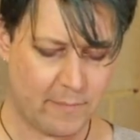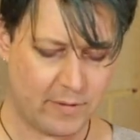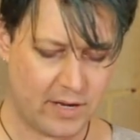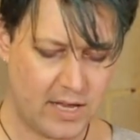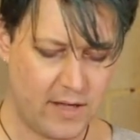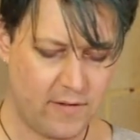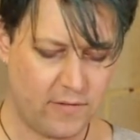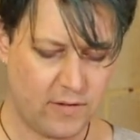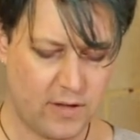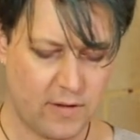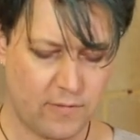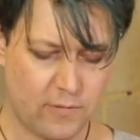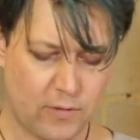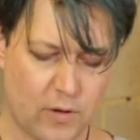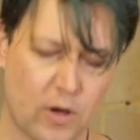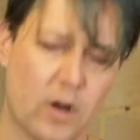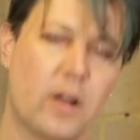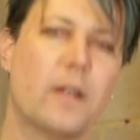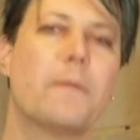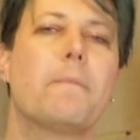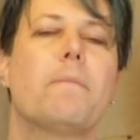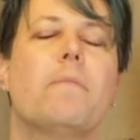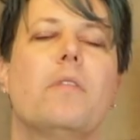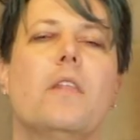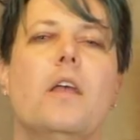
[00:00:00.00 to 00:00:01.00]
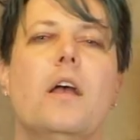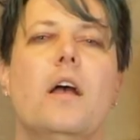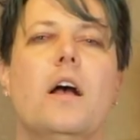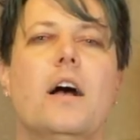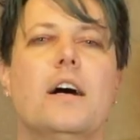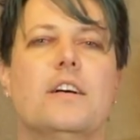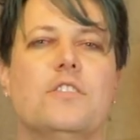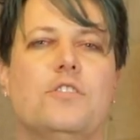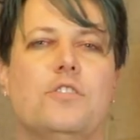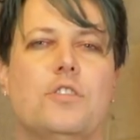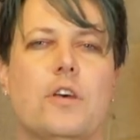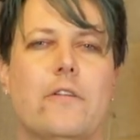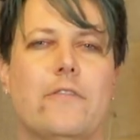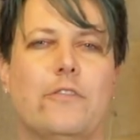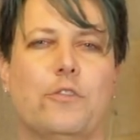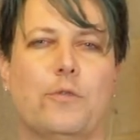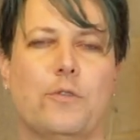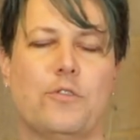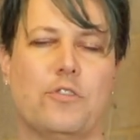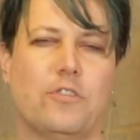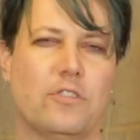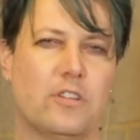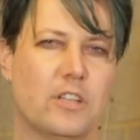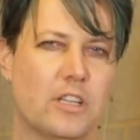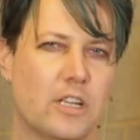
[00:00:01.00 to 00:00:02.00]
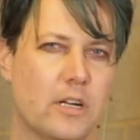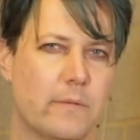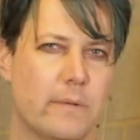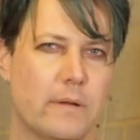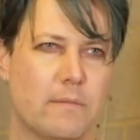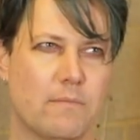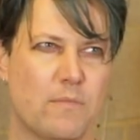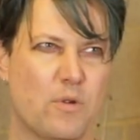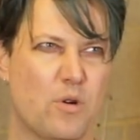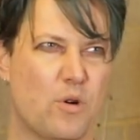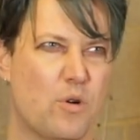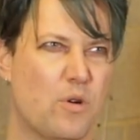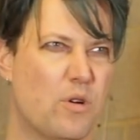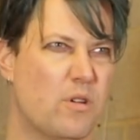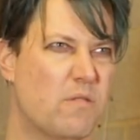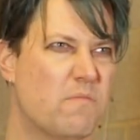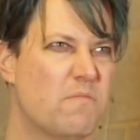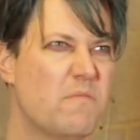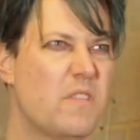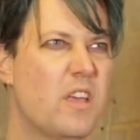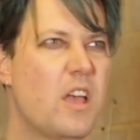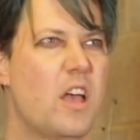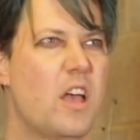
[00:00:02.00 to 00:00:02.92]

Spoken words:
But if you've got a surface which is a little bit more